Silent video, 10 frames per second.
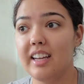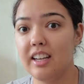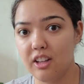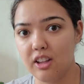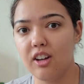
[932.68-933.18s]

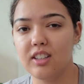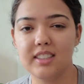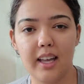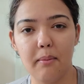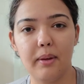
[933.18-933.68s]
in a long
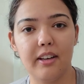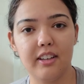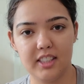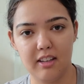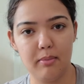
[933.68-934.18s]
time
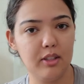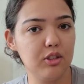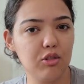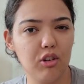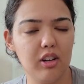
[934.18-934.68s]
because I've been
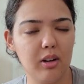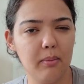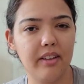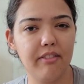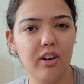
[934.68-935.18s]
scrolling on
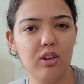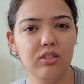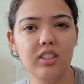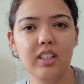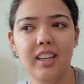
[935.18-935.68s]
my
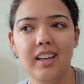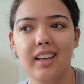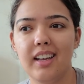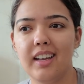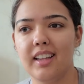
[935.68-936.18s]
phone,
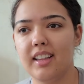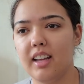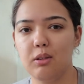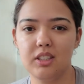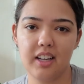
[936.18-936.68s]
and
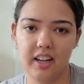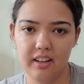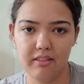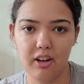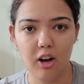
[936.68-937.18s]
that was
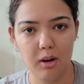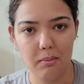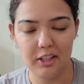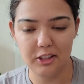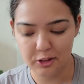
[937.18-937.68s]
kind of a
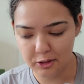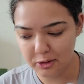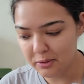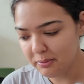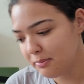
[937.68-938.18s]
hobby too.